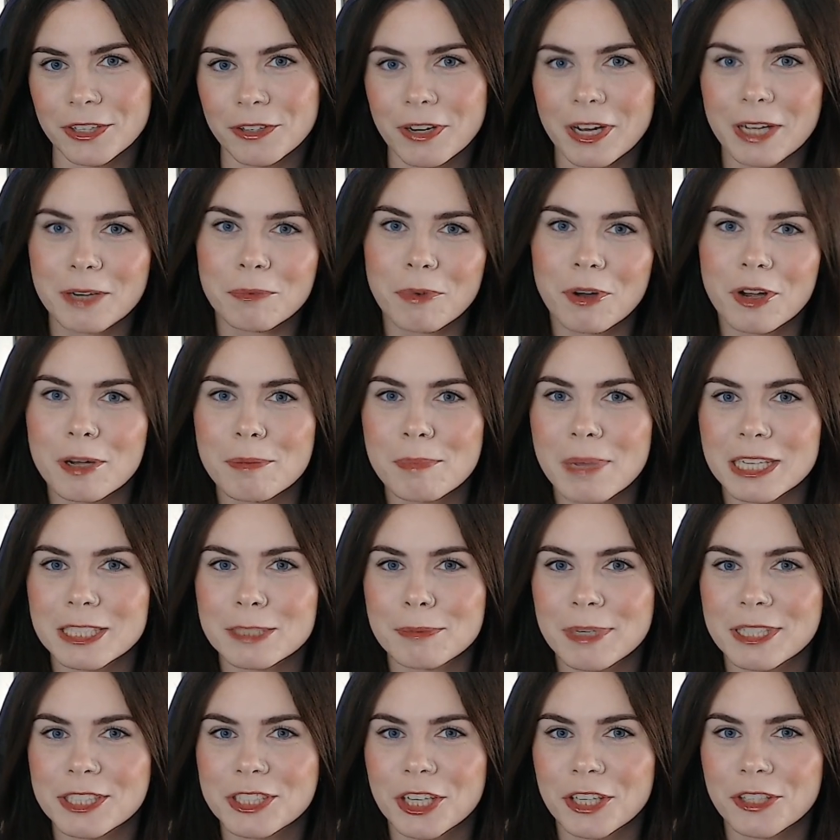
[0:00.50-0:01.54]
and welcome back to my
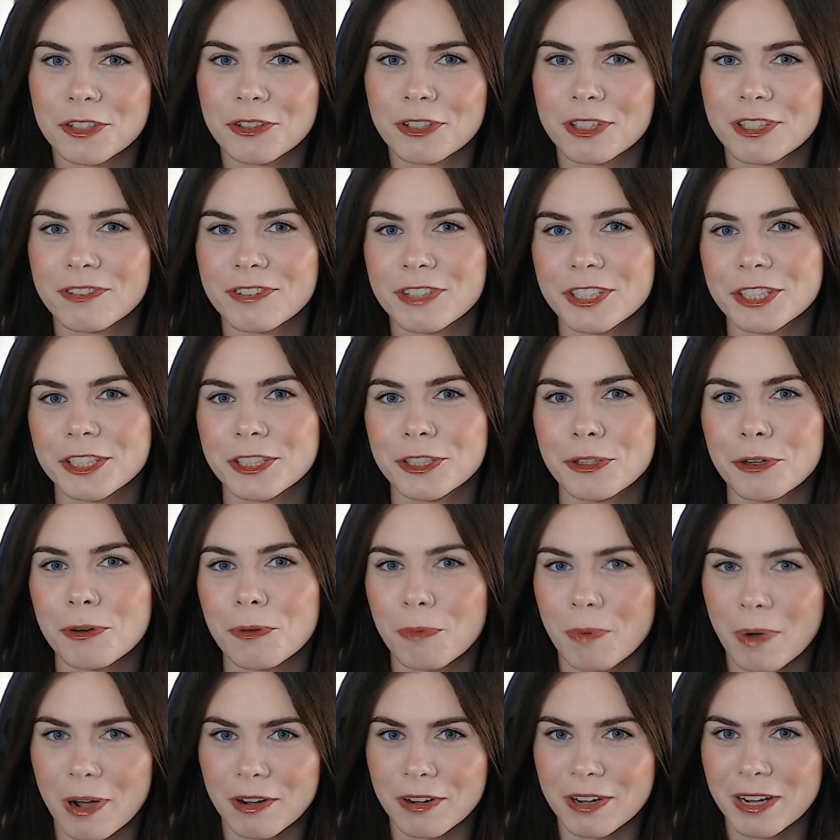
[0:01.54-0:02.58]
channel, or if you're new,
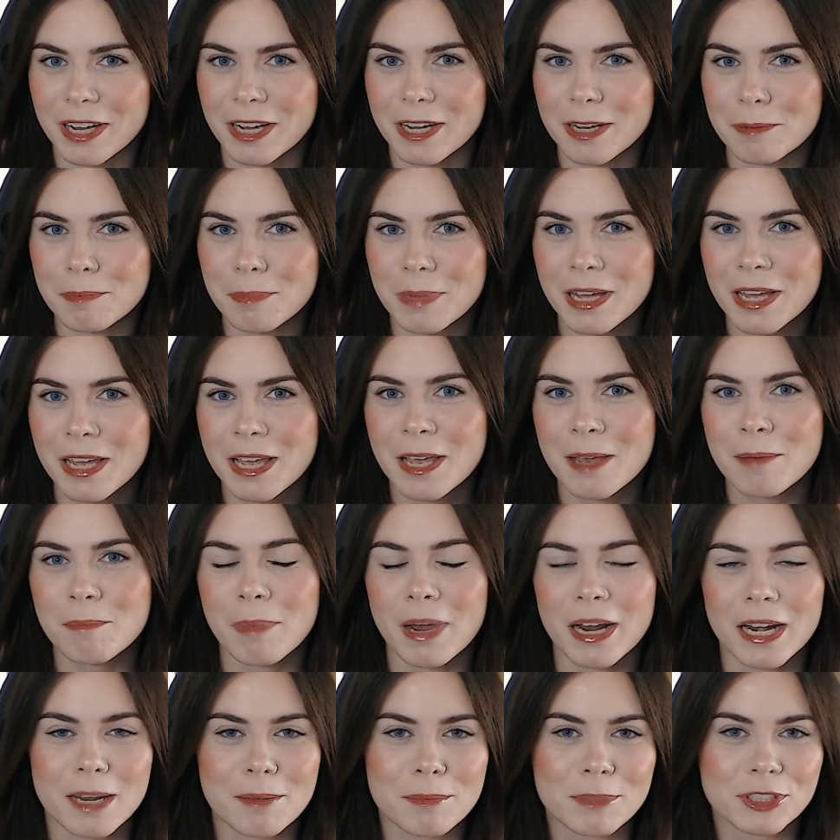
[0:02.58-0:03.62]
welcome. My
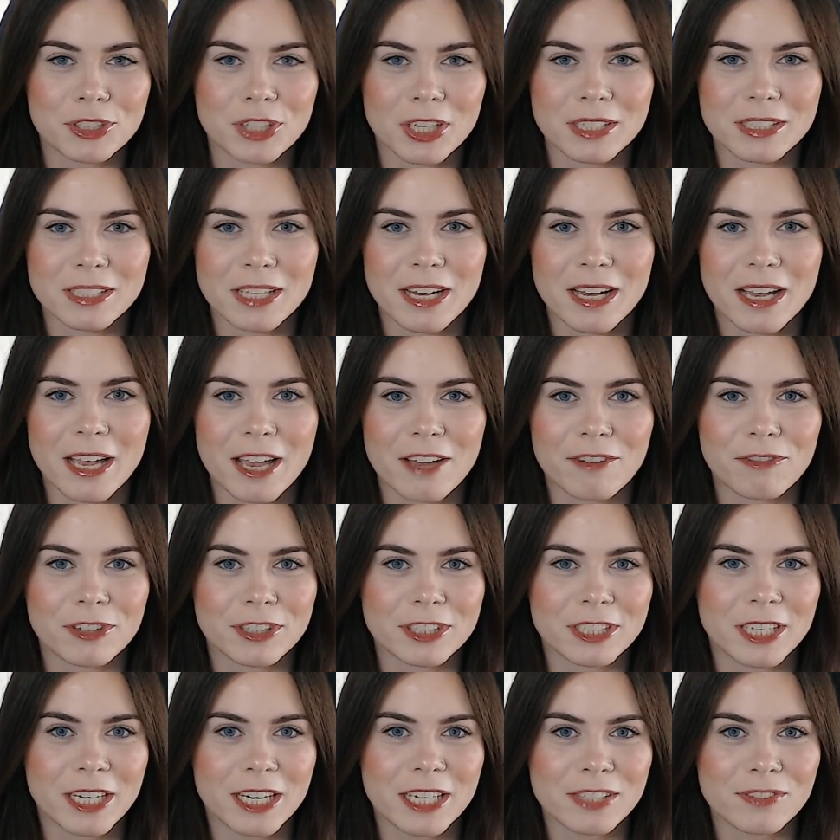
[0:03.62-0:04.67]
name is Jessica, and for
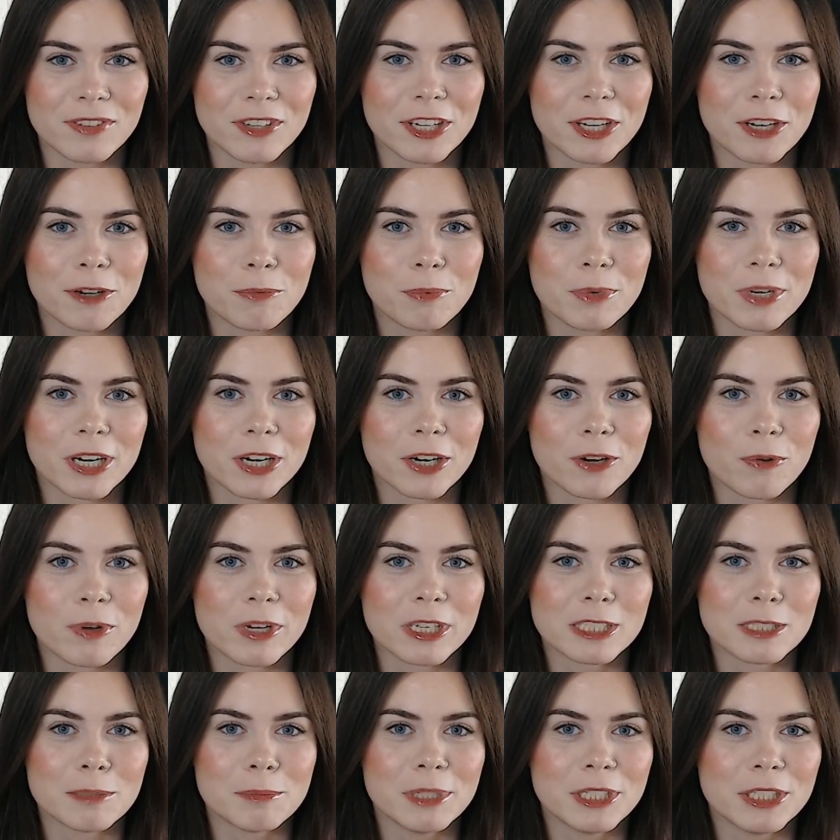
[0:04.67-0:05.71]
today's video, we are going
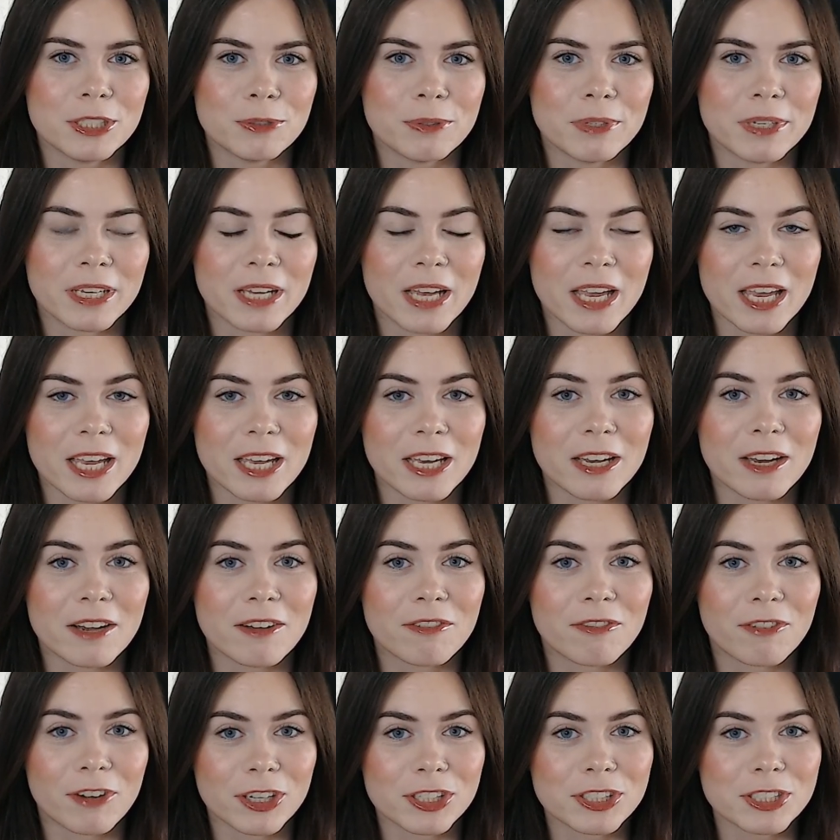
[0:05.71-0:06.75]
to be doing a
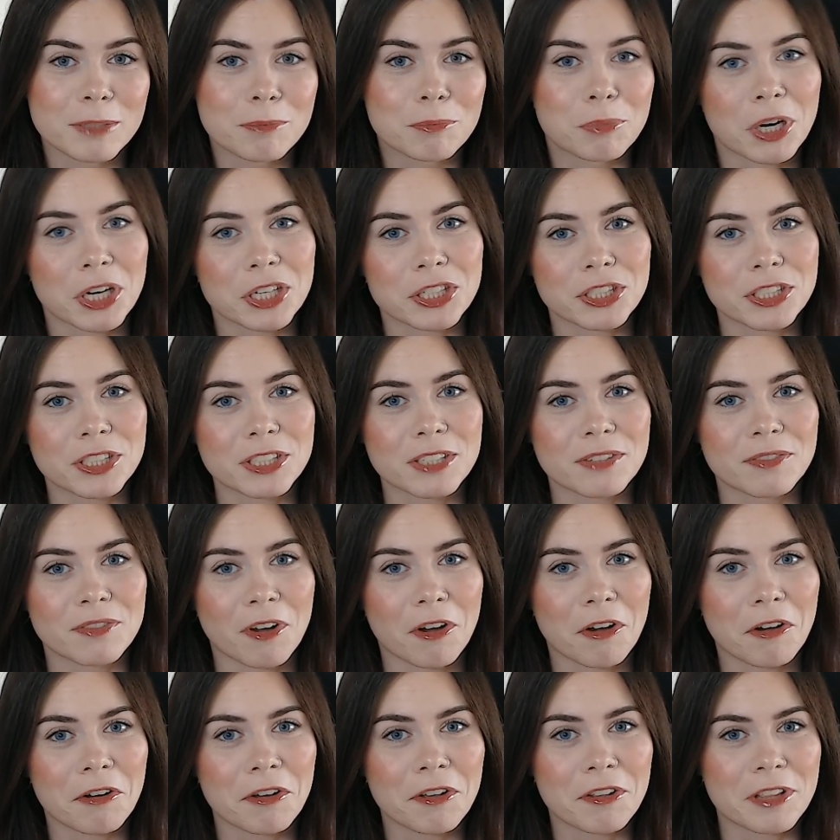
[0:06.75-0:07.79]
first impressions of
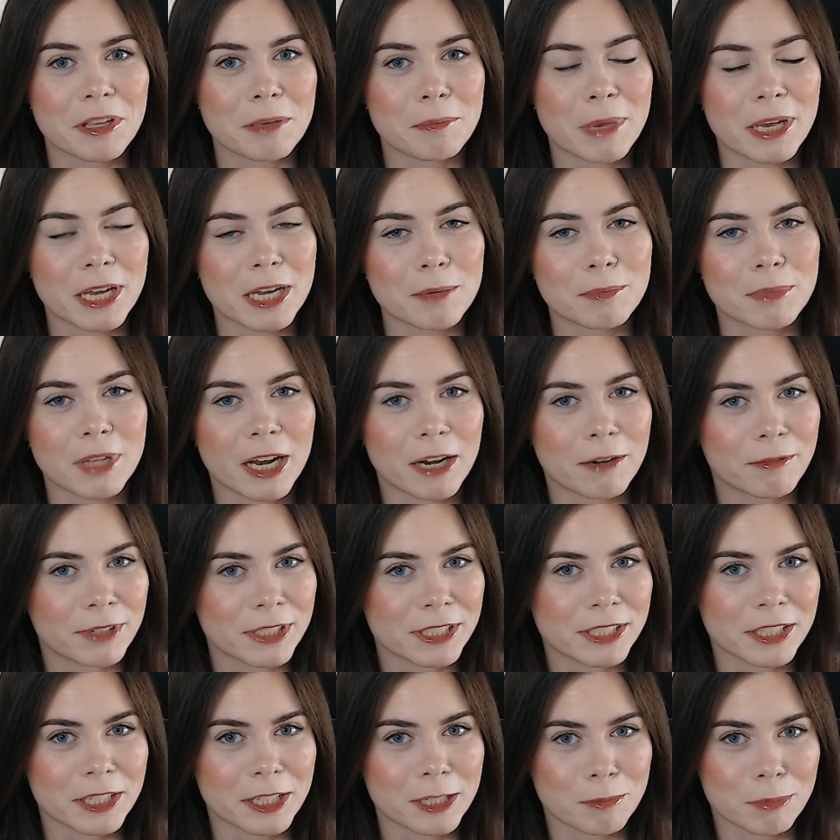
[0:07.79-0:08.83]
all the makeup that I've
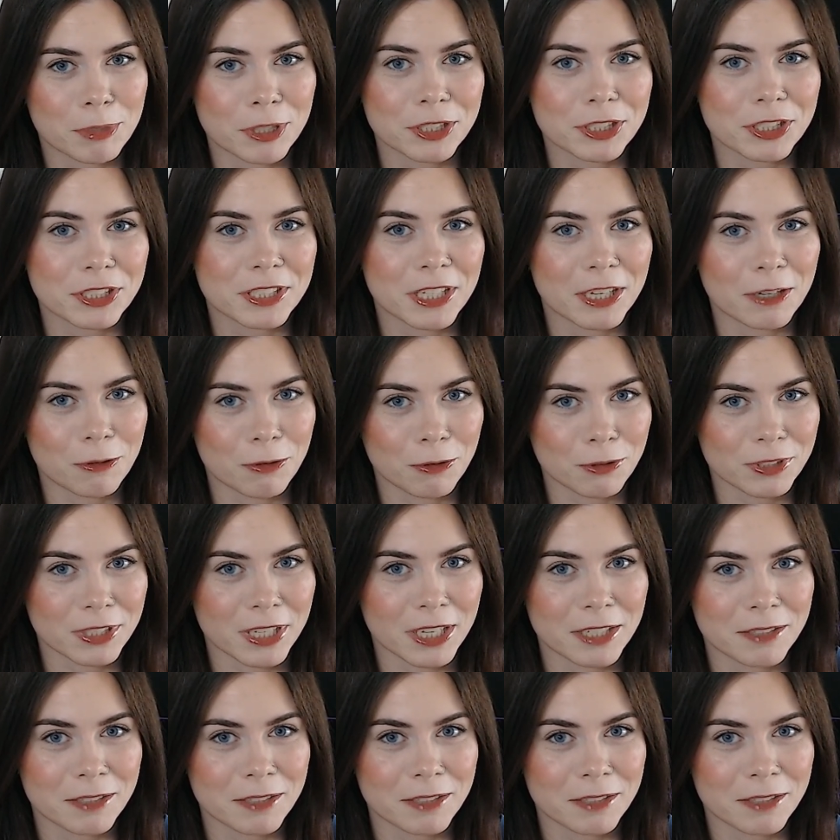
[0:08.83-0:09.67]
recently purchased at Ulta.